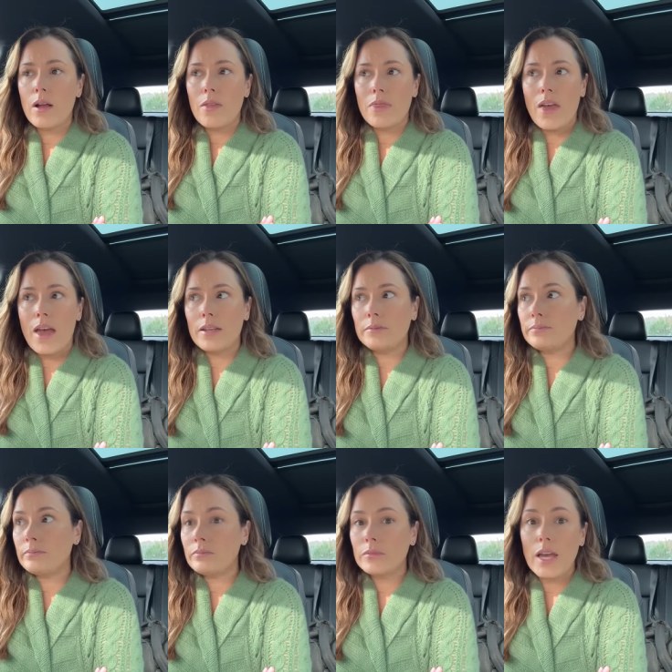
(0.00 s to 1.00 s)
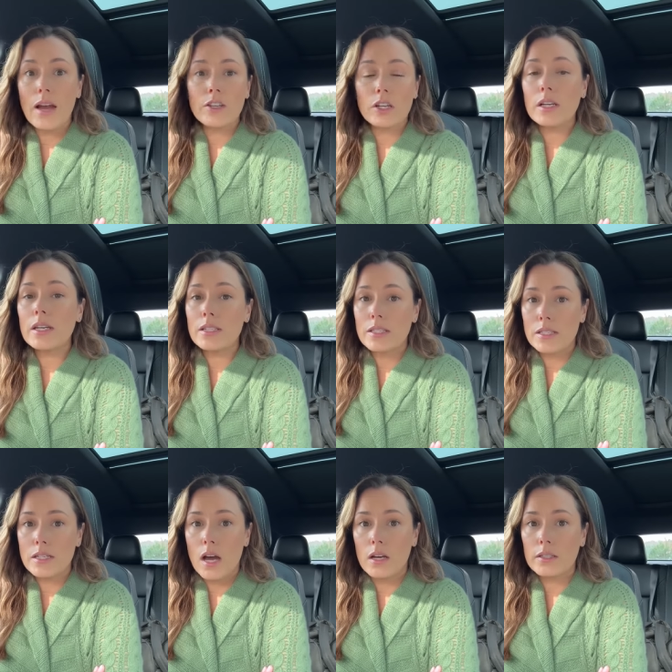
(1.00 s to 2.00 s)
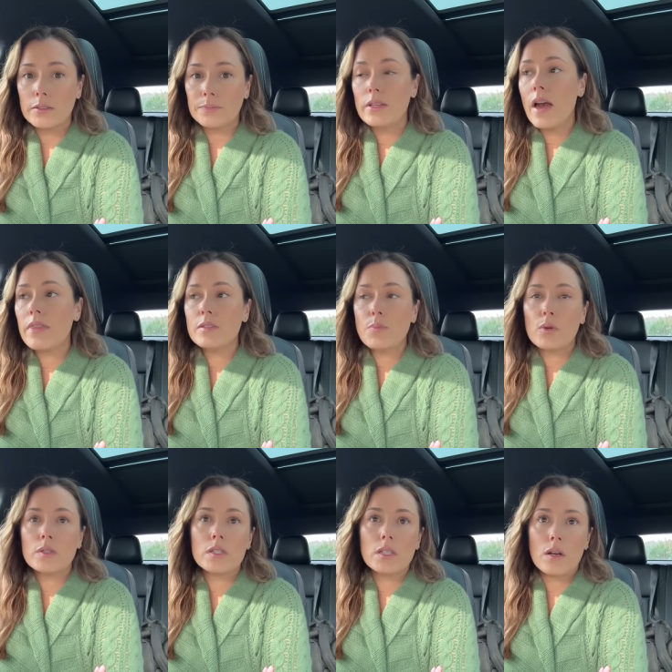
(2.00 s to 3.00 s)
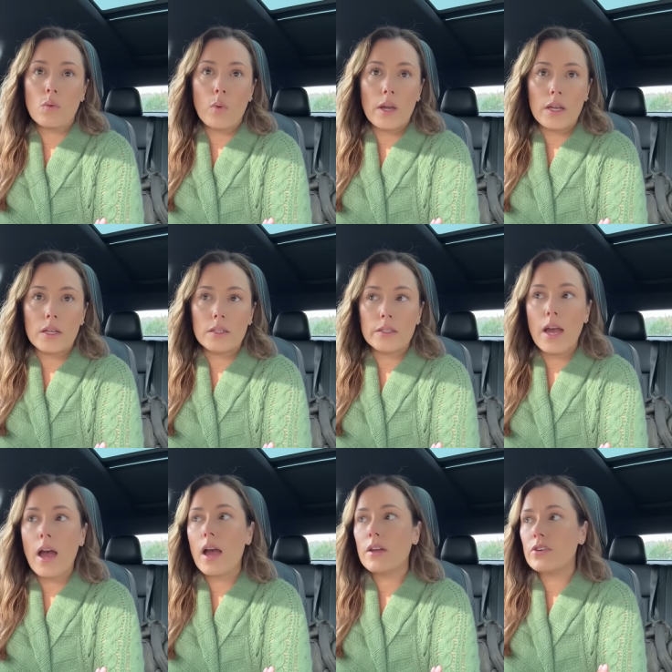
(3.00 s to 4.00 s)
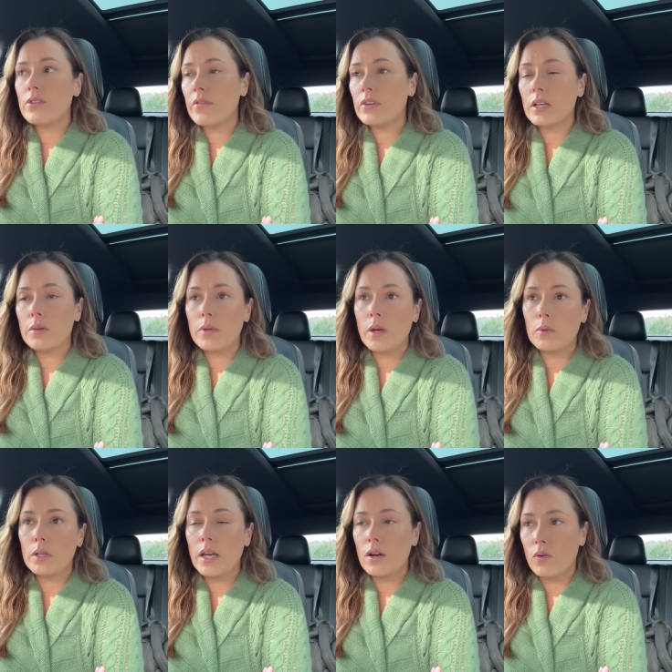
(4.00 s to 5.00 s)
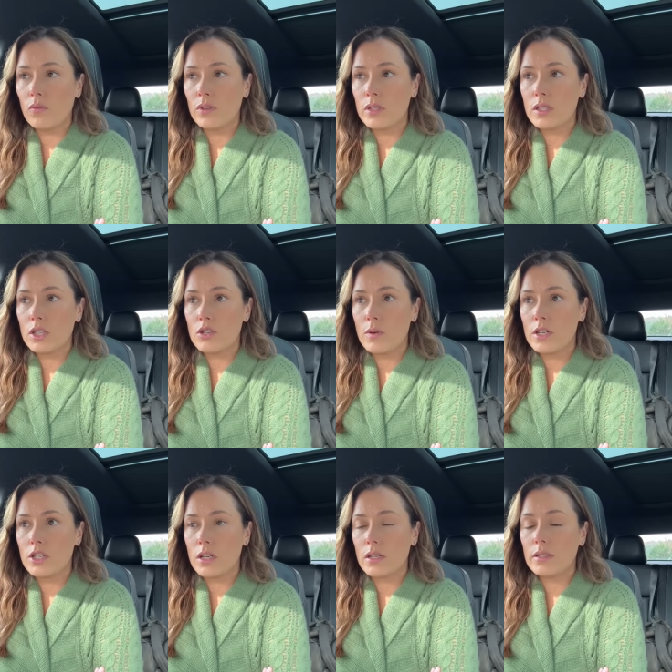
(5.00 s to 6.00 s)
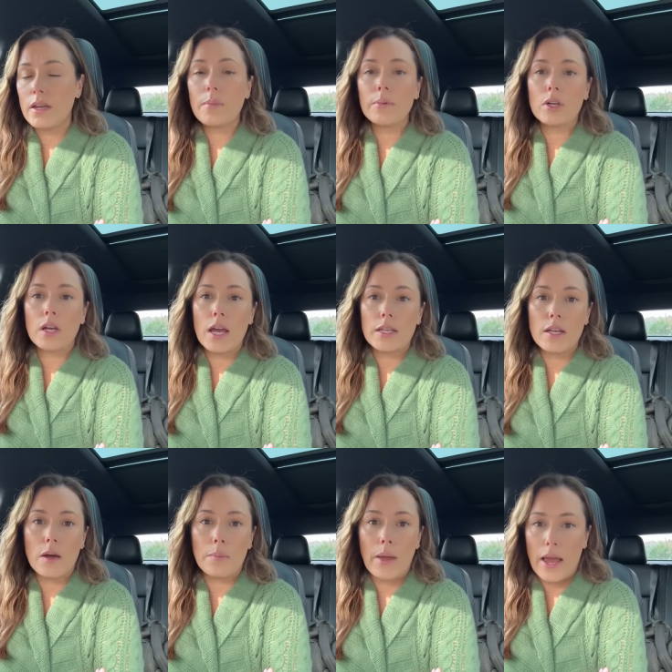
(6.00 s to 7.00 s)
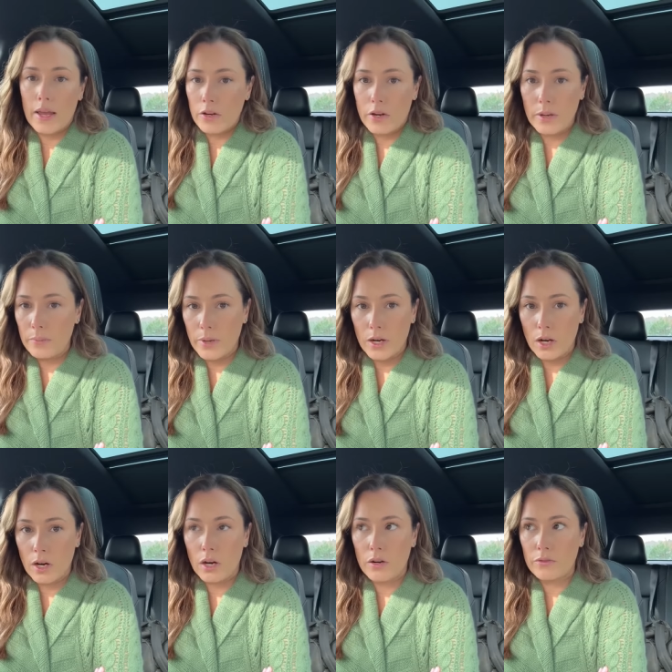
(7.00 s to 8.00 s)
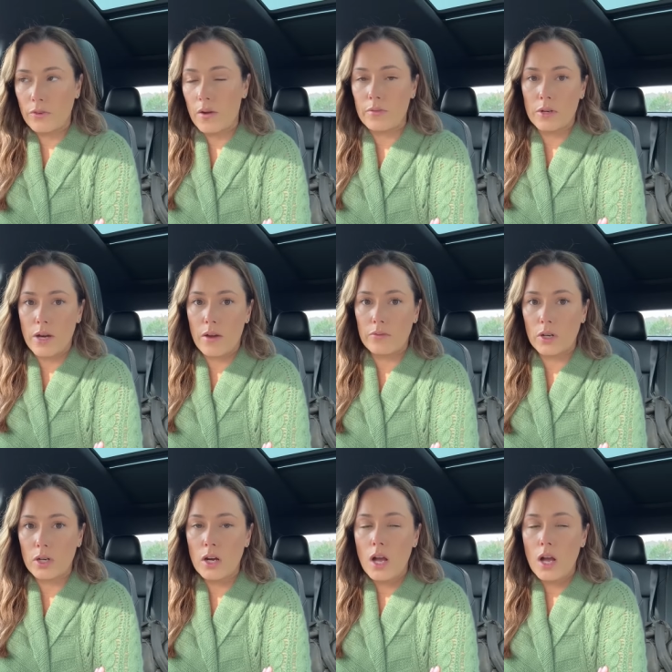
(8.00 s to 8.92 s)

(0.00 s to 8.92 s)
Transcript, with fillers: then yeah, you're going to get stuck yeah, this person's going to win. Yeah, you're never going to be able to get over the situation. Yep, you're going to end up angry and bitter forever and ever.